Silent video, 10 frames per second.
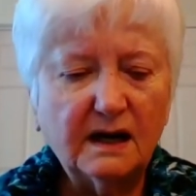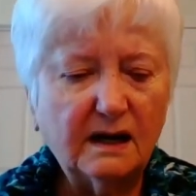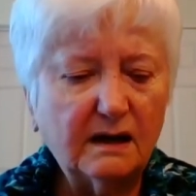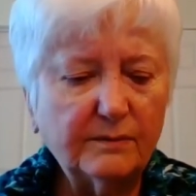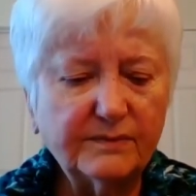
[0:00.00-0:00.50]

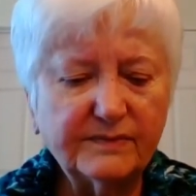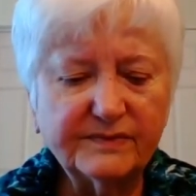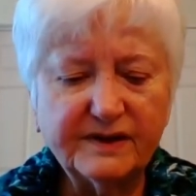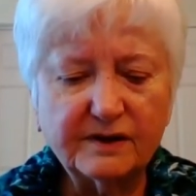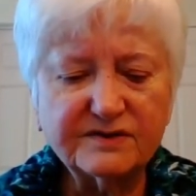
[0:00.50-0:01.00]

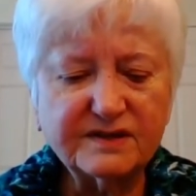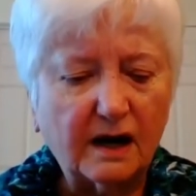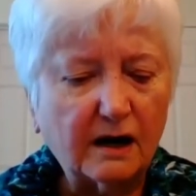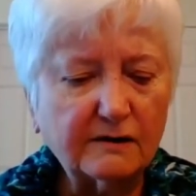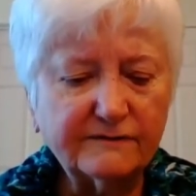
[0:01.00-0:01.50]
There's
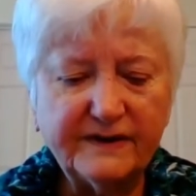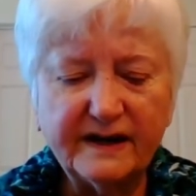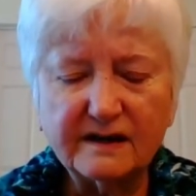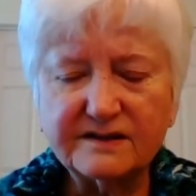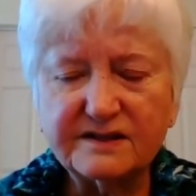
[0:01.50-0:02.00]

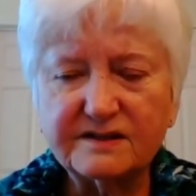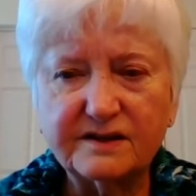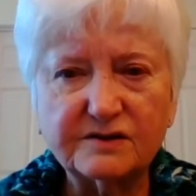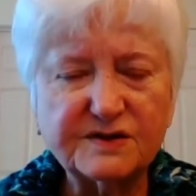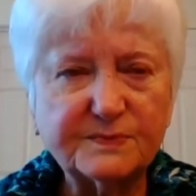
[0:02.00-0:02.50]
artifacts,
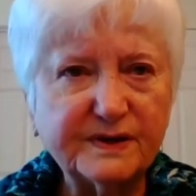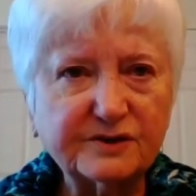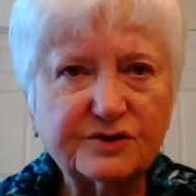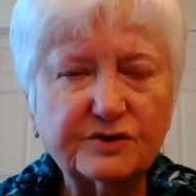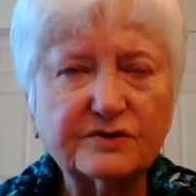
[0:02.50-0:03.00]
there's
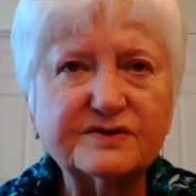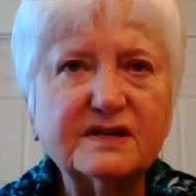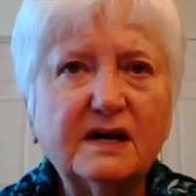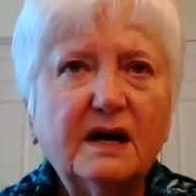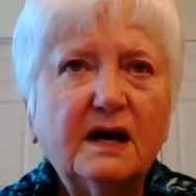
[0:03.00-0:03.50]

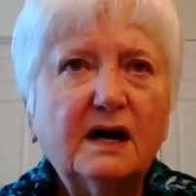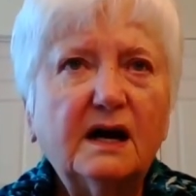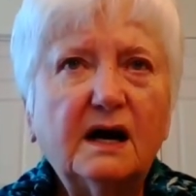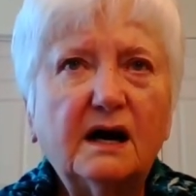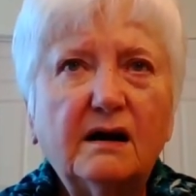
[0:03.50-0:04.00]
pictures.
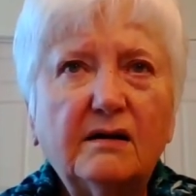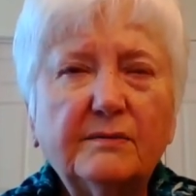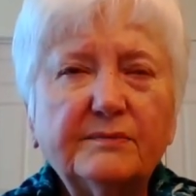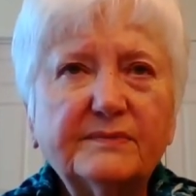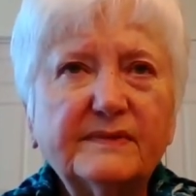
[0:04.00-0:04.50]

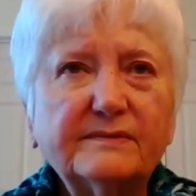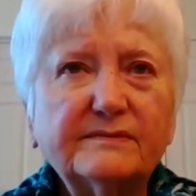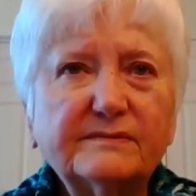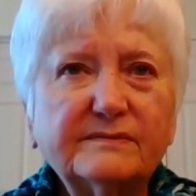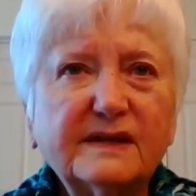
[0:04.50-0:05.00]
In
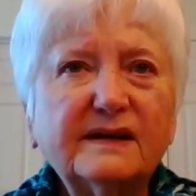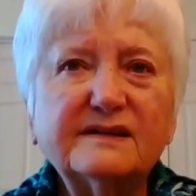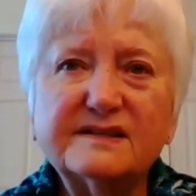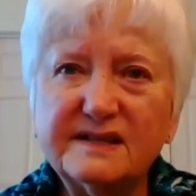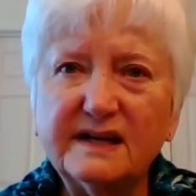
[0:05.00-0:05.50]

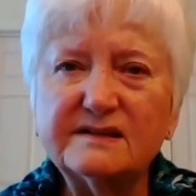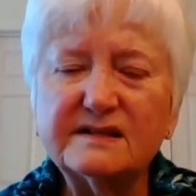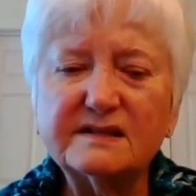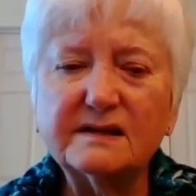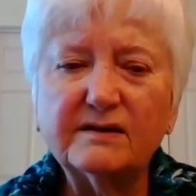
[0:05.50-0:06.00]
a
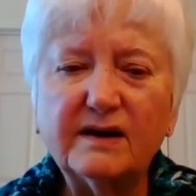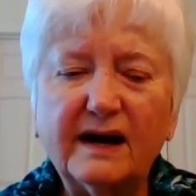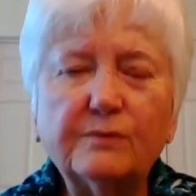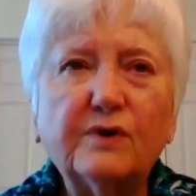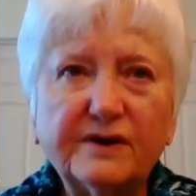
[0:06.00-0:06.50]
sense,
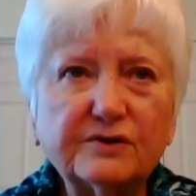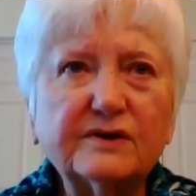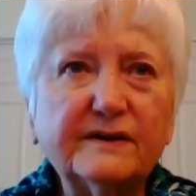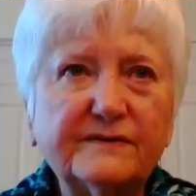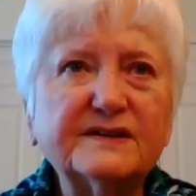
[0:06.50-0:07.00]
I wonder
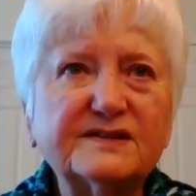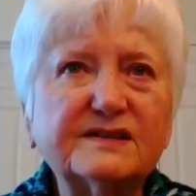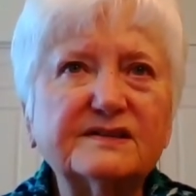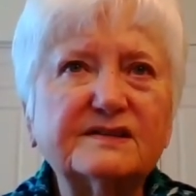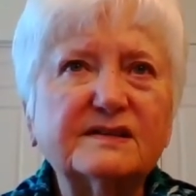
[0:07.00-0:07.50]
if this
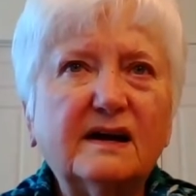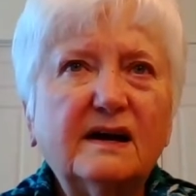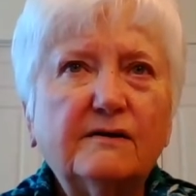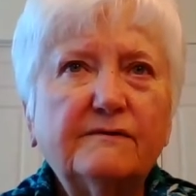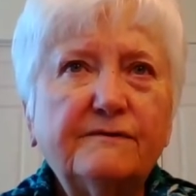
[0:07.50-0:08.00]
is
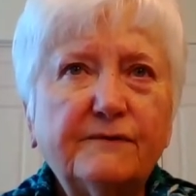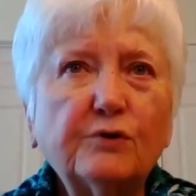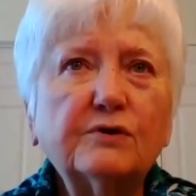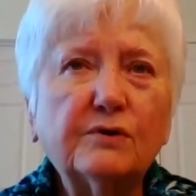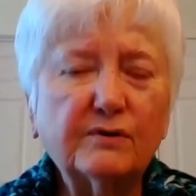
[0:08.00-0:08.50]

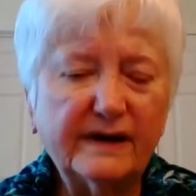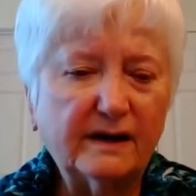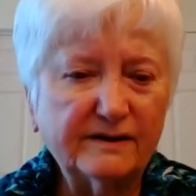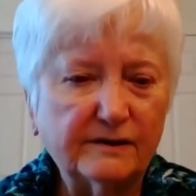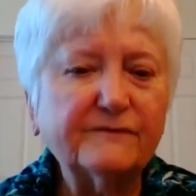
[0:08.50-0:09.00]
photo,
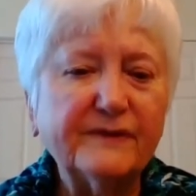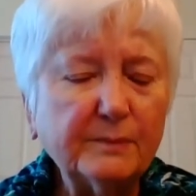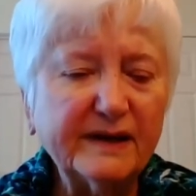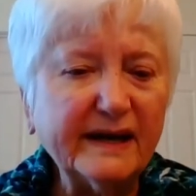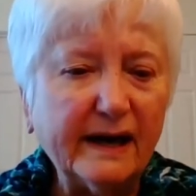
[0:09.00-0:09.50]

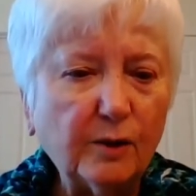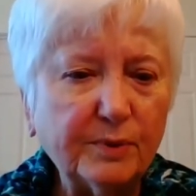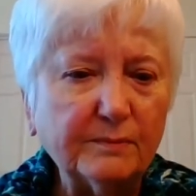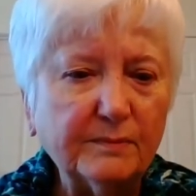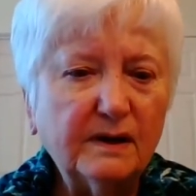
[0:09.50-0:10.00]
family
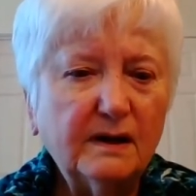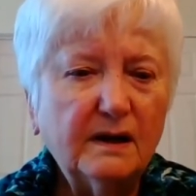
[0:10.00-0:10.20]
album